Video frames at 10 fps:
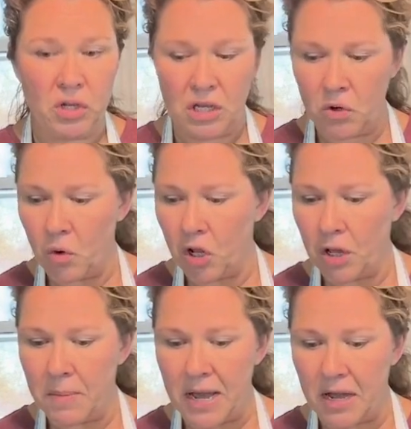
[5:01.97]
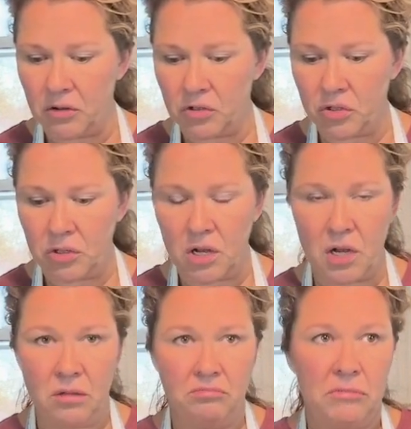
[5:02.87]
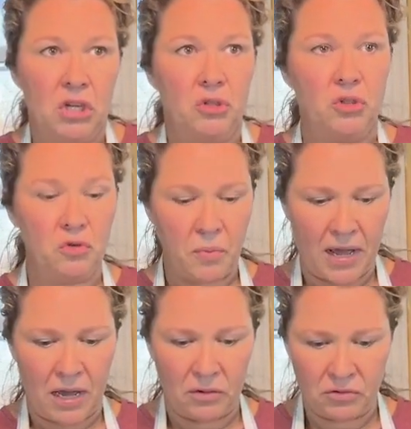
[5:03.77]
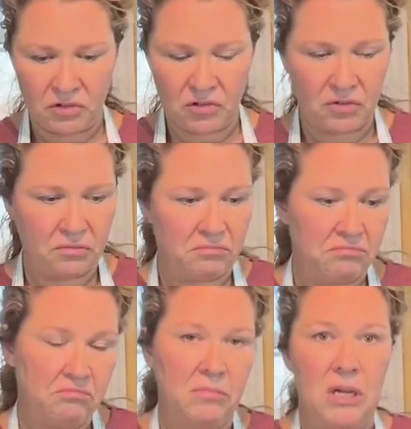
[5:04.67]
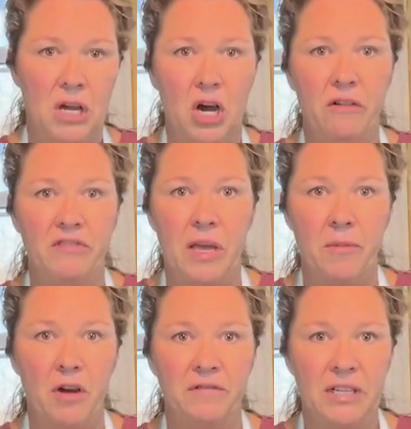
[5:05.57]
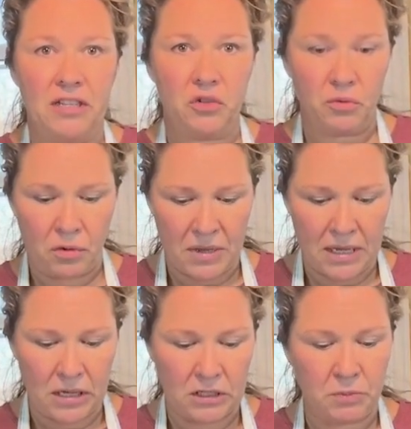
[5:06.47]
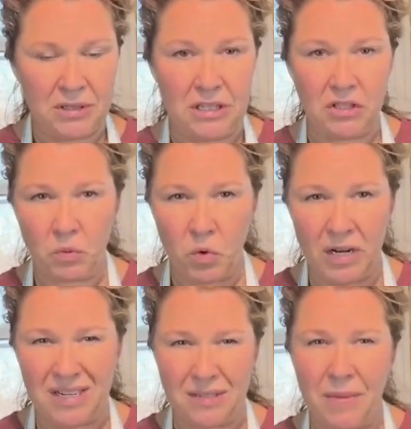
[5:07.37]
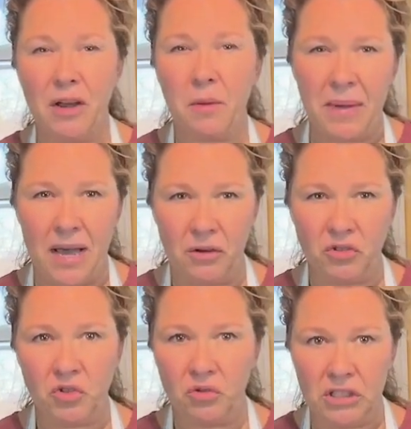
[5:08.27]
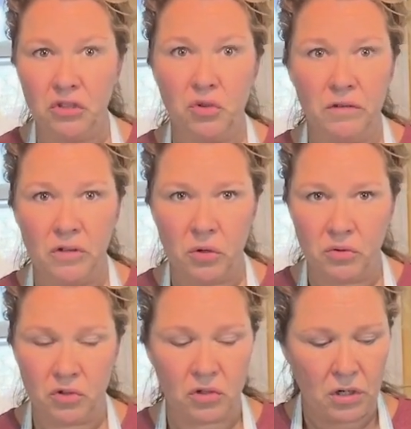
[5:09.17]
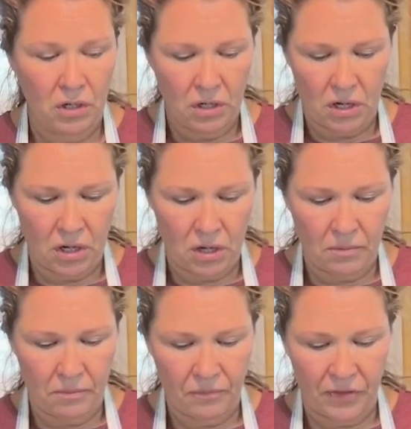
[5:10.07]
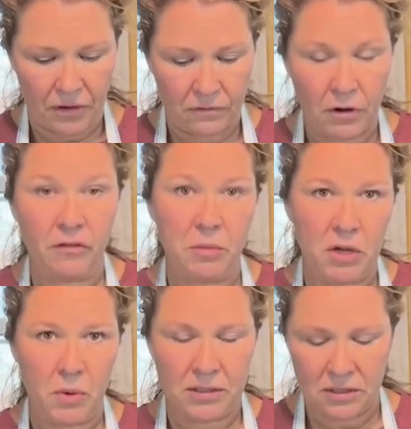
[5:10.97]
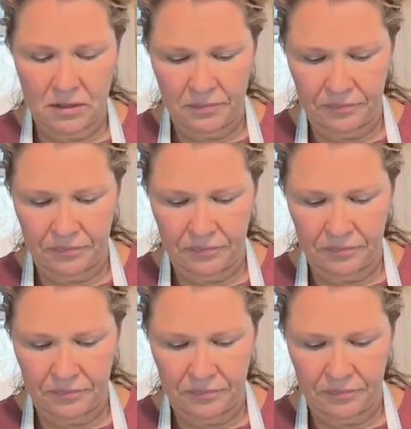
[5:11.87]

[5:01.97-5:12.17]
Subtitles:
equal about 2 pounds of them of diced rutabagas. But this one is about a pound, so you'll need 2 of those of the big ones.